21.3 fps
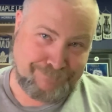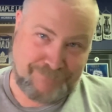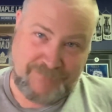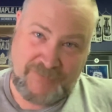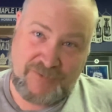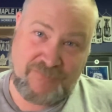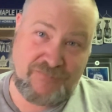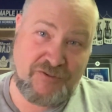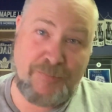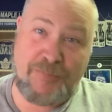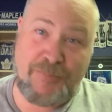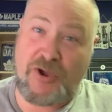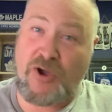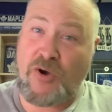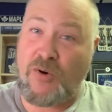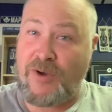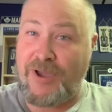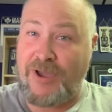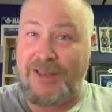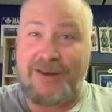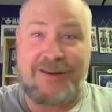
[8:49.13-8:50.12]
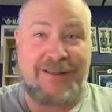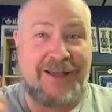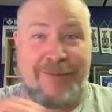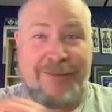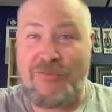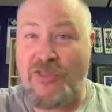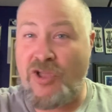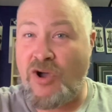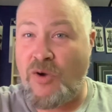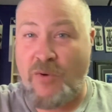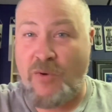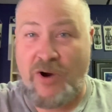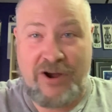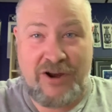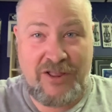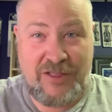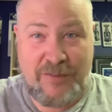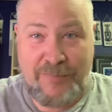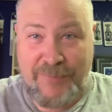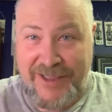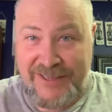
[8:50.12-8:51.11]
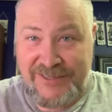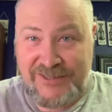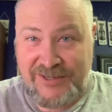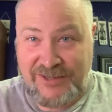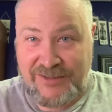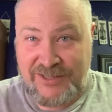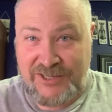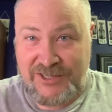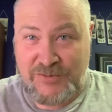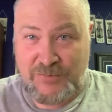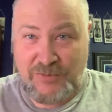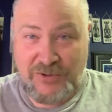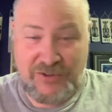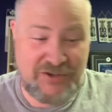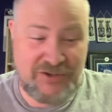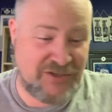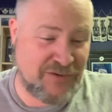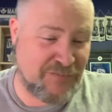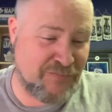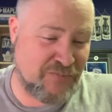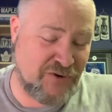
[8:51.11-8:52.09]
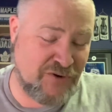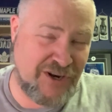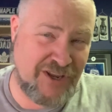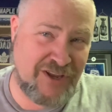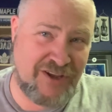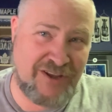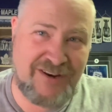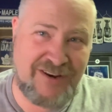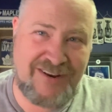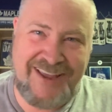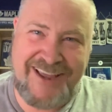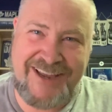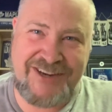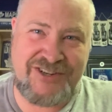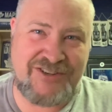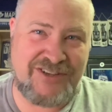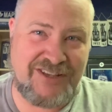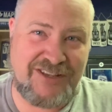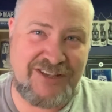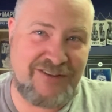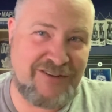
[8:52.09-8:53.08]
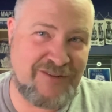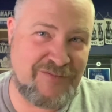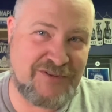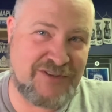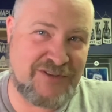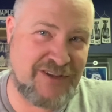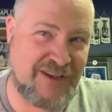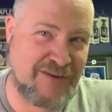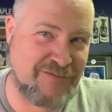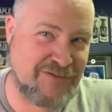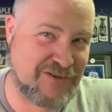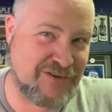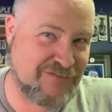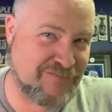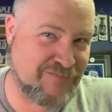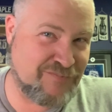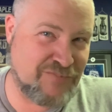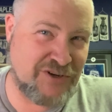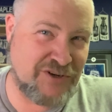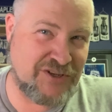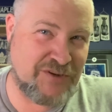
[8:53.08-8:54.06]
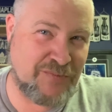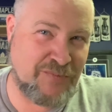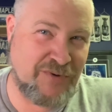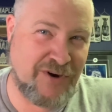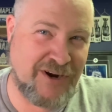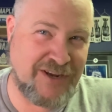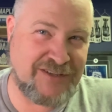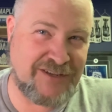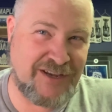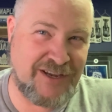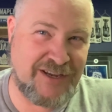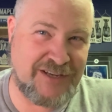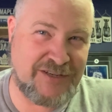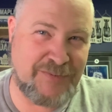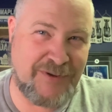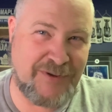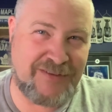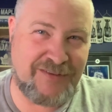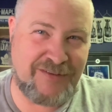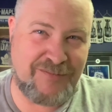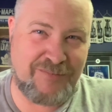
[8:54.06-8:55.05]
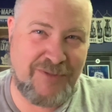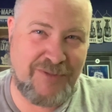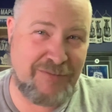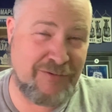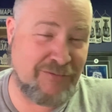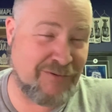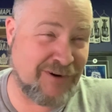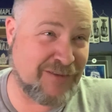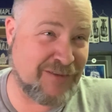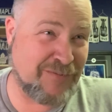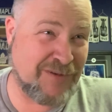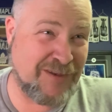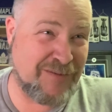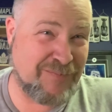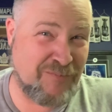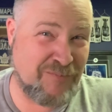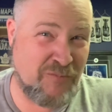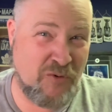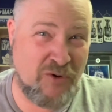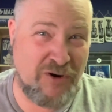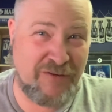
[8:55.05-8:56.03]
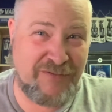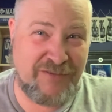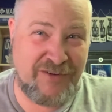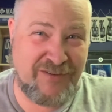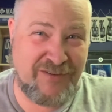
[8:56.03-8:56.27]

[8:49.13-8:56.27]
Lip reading: Flip a coin. I'm nowhere near the bets on this one. There's some pretty good, actually, I was pretty surprising. I expected maybe Wright to be more of